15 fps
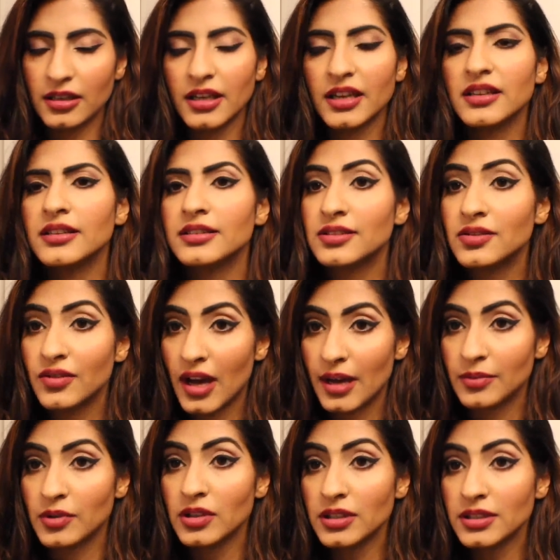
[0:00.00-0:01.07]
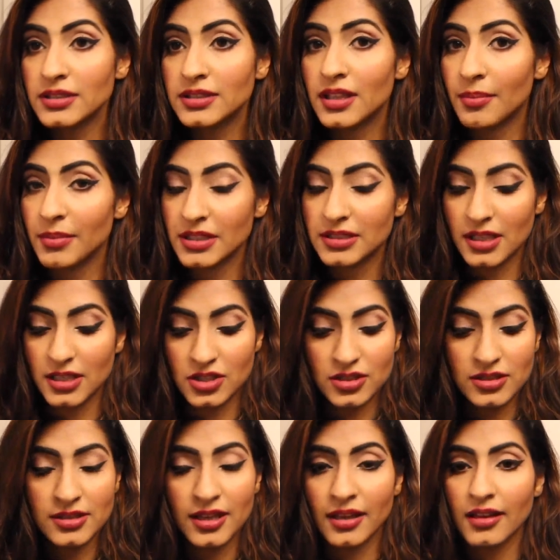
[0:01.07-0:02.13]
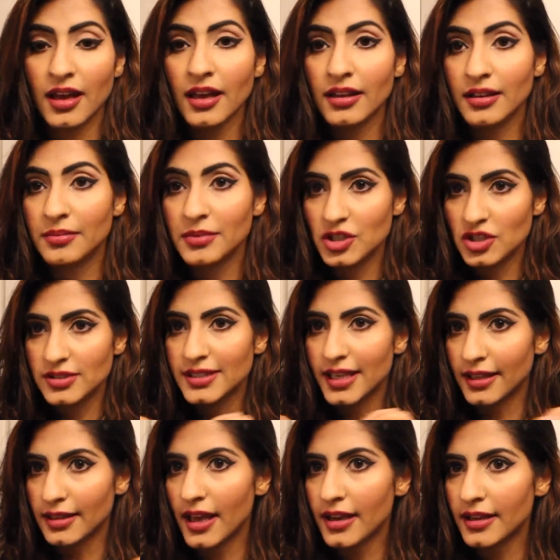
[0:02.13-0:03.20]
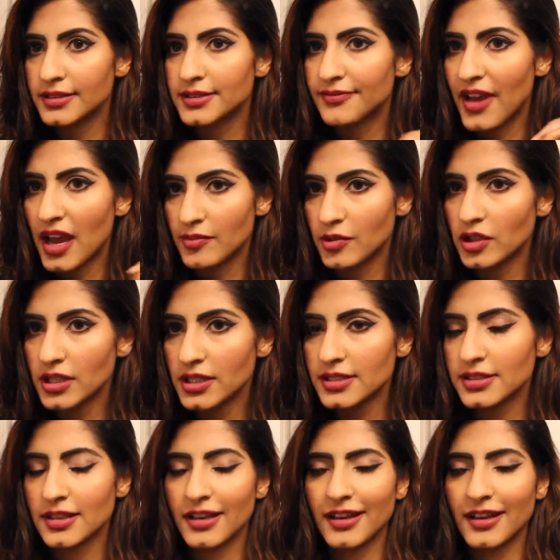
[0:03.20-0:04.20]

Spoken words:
It is fabulous. Let me just say that. It's fabulous.